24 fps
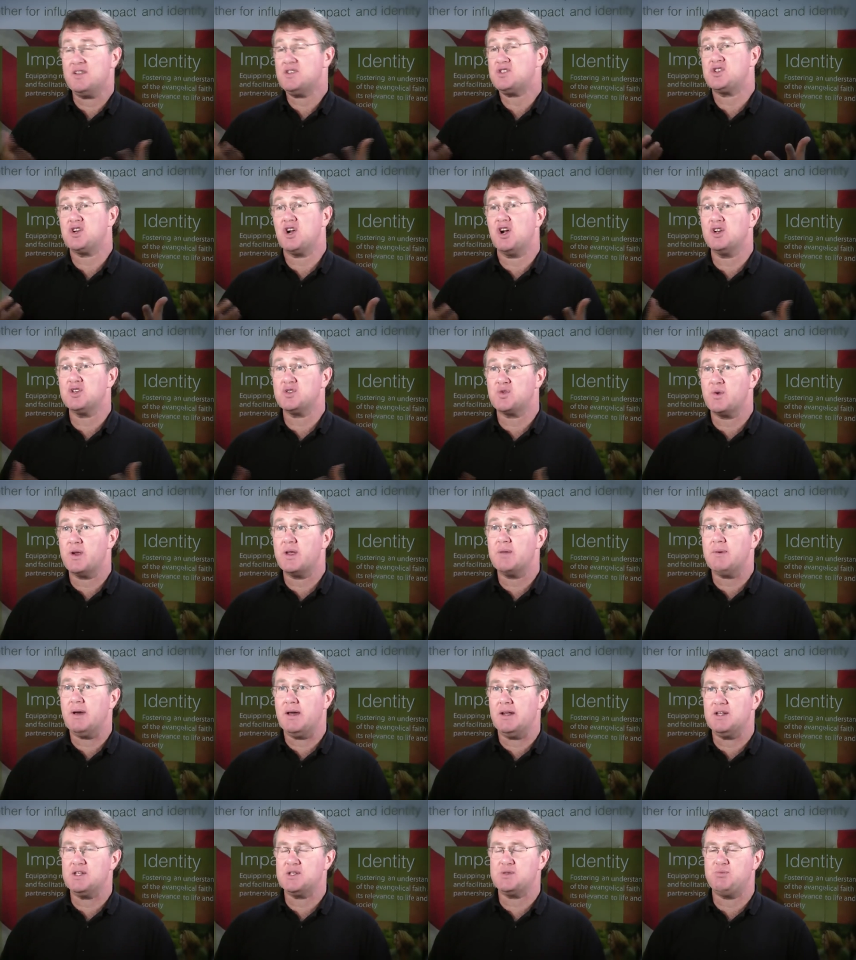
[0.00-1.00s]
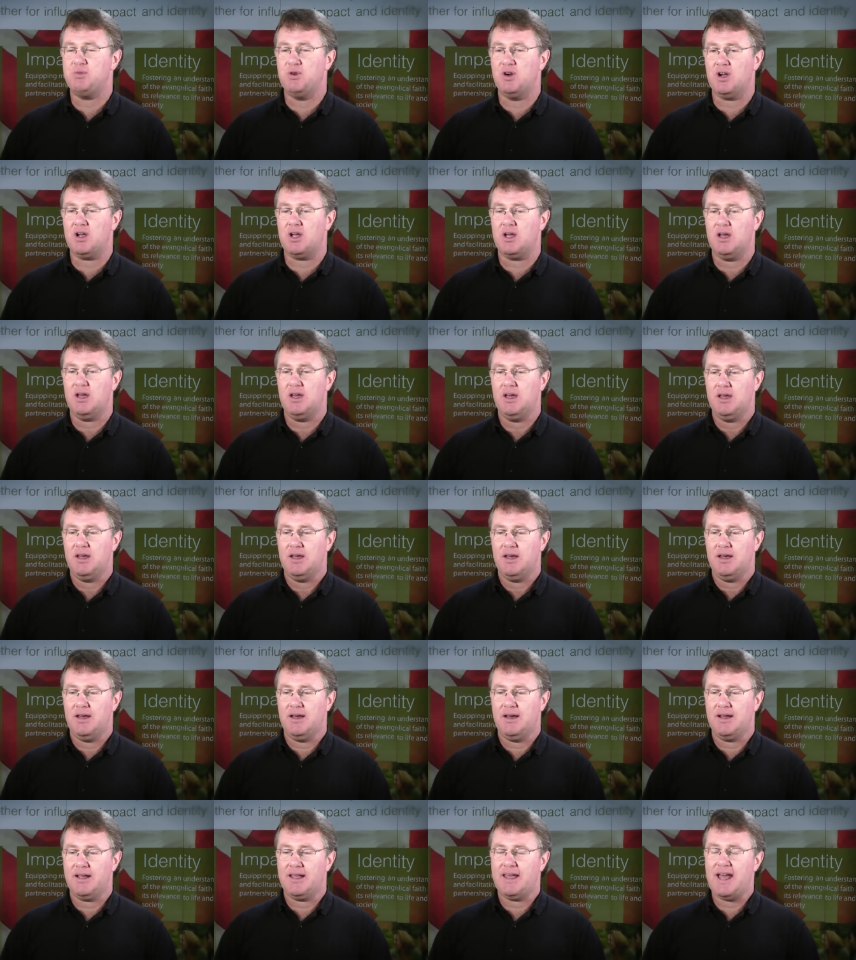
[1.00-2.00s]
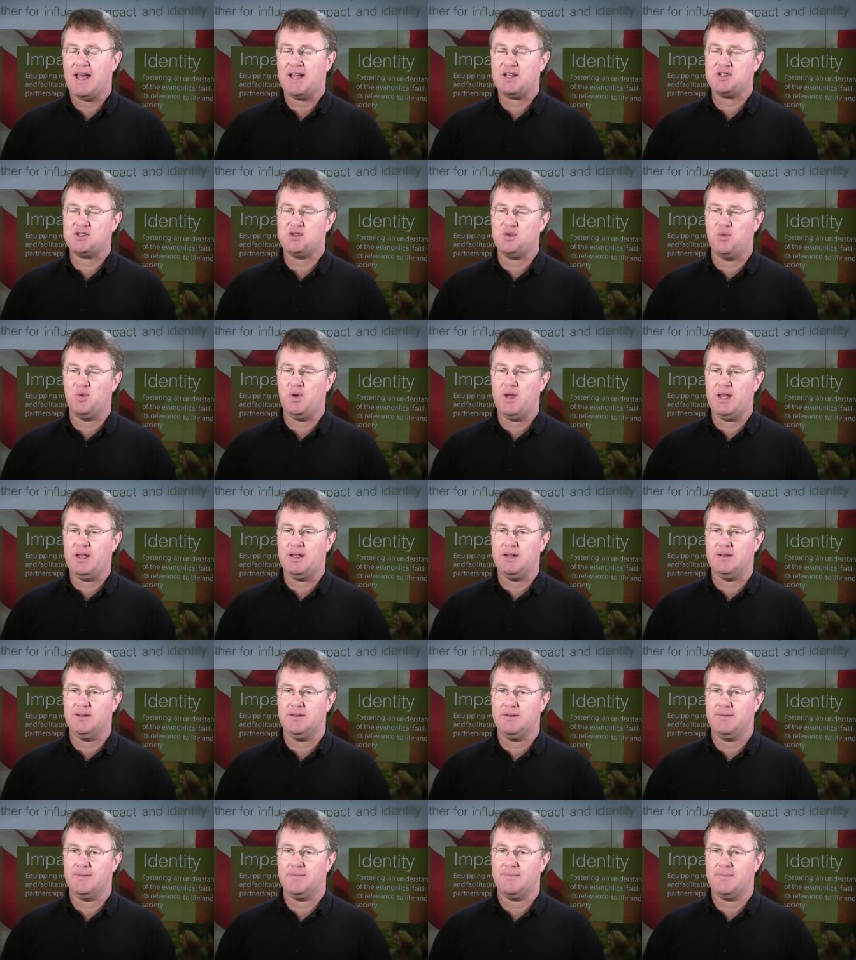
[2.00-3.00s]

It's Charles Ringma in his book, Catch the Wind.